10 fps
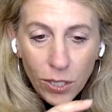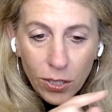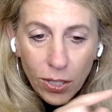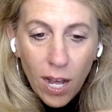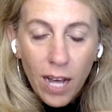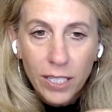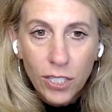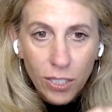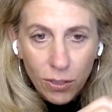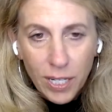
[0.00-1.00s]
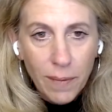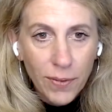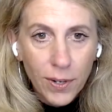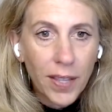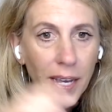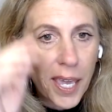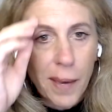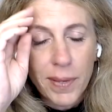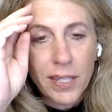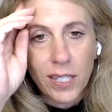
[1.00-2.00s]
to college and you step foot on that
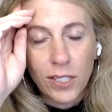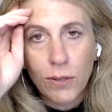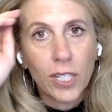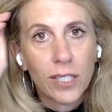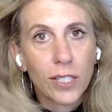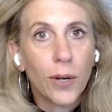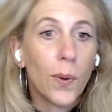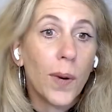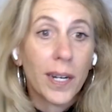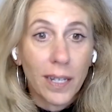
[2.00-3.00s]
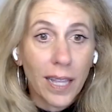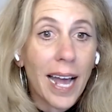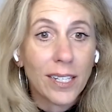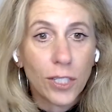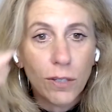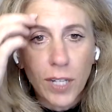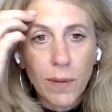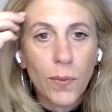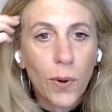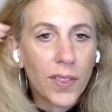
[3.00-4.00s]
campus and you just go to one class, you've
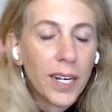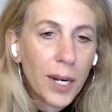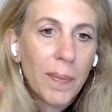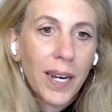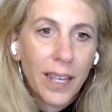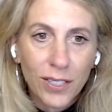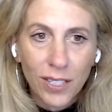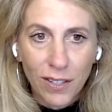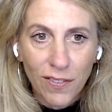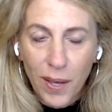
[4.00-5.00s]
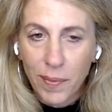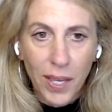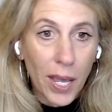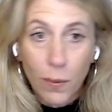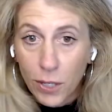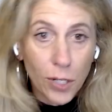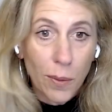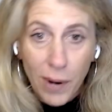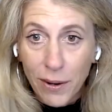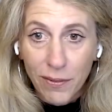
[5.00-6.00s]
done more than anybody else in the family, and we're so
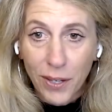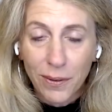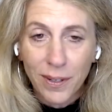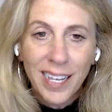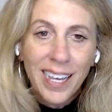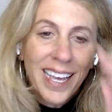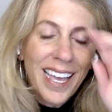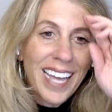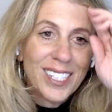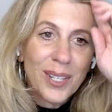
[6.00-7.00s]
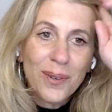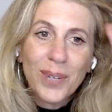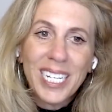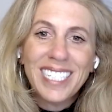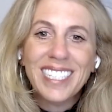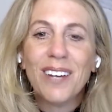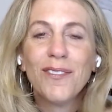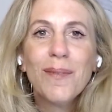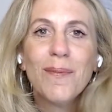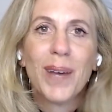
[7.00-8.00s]
proud of you. And so he did that
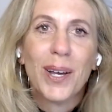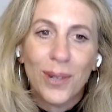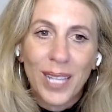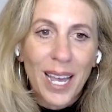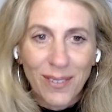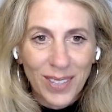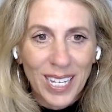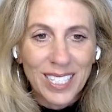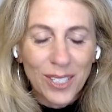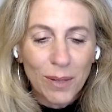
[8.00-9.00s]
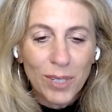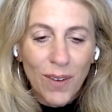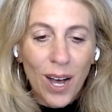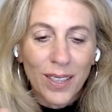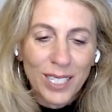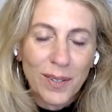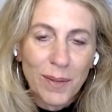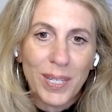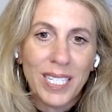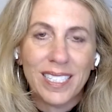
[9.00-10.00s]
for my whole life, like in terms of all the
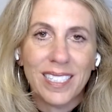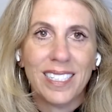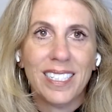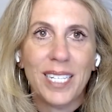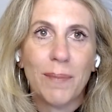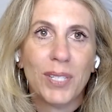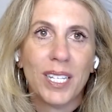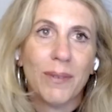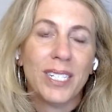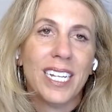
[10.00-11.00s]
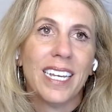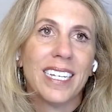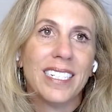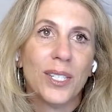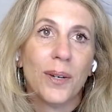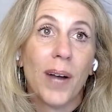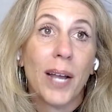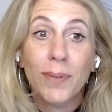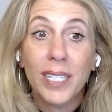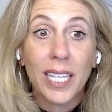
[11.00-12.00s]
different pieces and steps that I would take. And so I
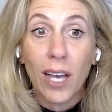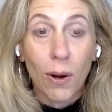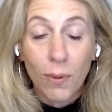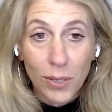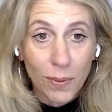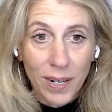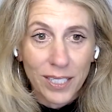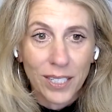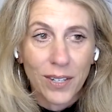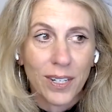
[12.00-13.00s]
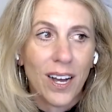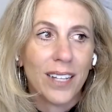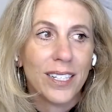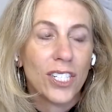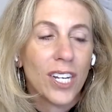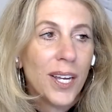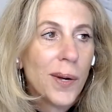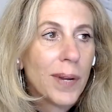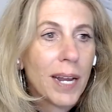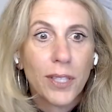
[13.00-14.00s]
really always wanted to go to college.
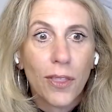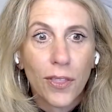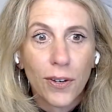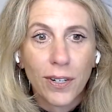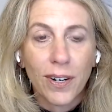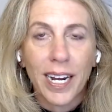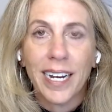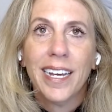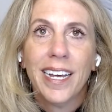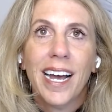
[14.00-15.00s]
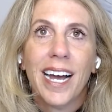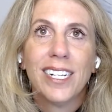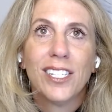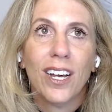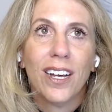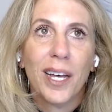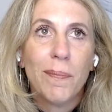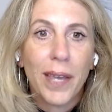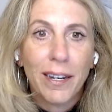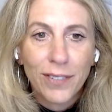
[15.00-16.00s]
When I was in third grade, I saw a
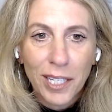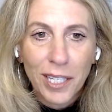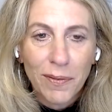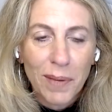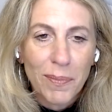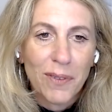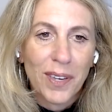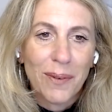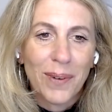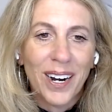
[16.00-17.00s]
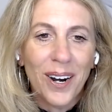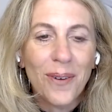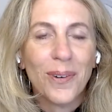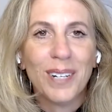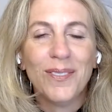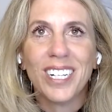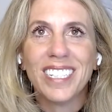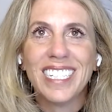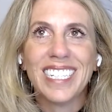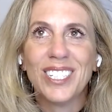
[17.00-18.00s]
made-for-TV movie where one of
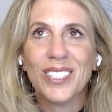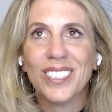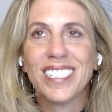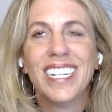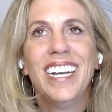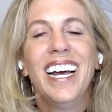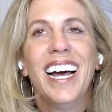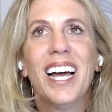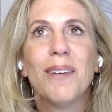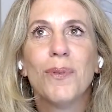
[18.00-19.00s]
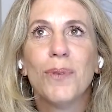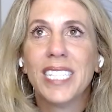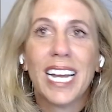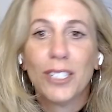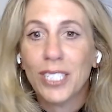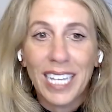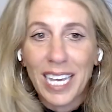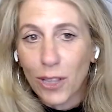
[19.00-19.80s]
Charlie's Angels was actually a